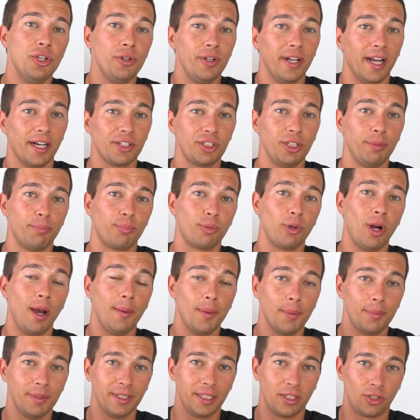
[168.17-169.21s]
you can actually
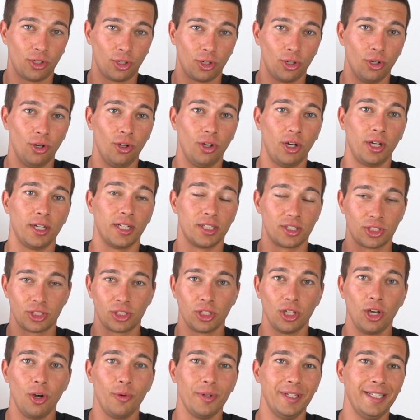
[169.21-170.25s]
probably curl on a
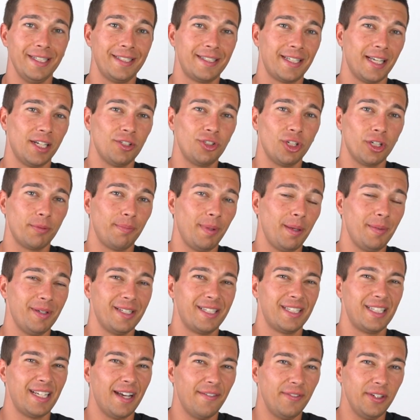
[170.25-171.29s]
slow eccentric, maybe
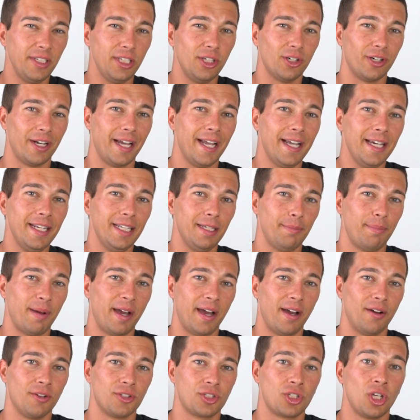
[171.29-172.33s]
seventy or eighty
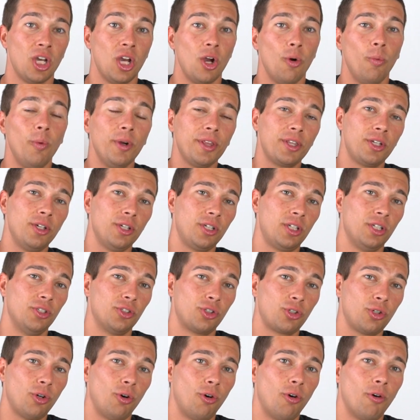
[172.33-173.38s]
pounds with good
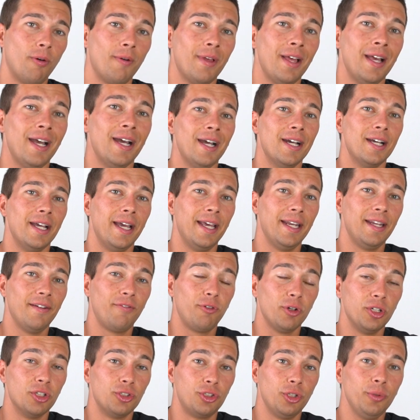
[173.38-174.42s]
control. And
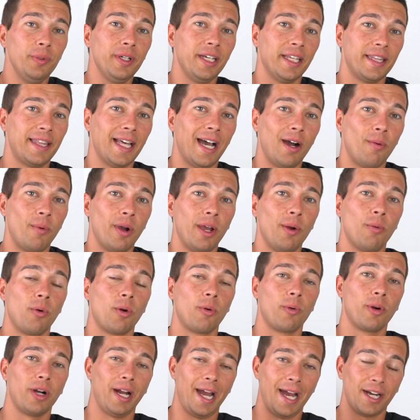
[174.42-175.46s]
if we were doing it that way,
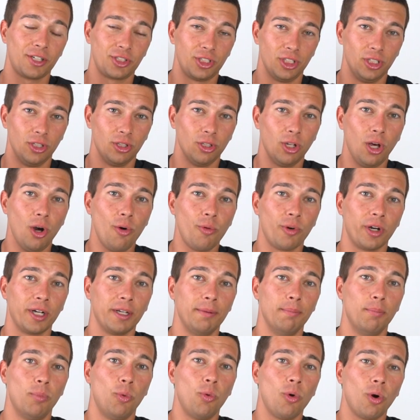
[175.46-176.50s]
where we're actually
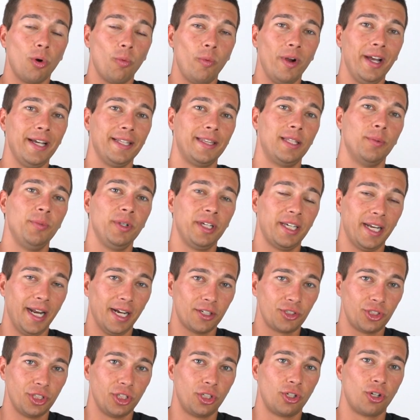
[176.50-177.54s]
lowering more weight than we could
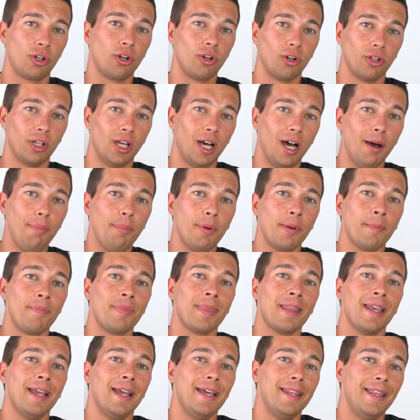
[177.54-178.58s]
actually curl up,
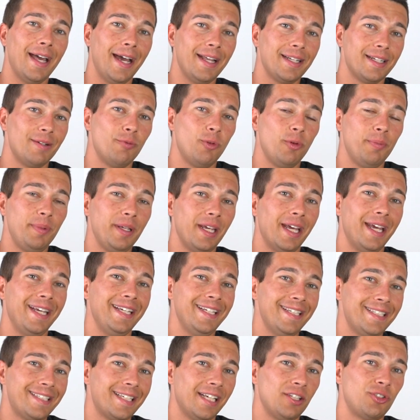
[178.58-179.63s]
that would be
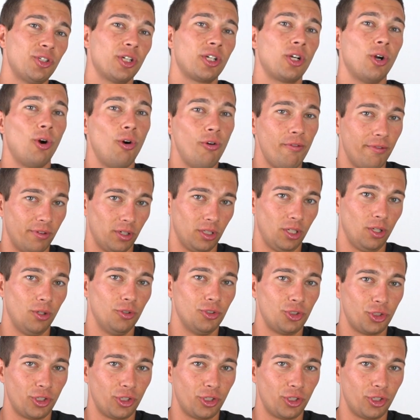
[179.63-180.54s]
eccentric overload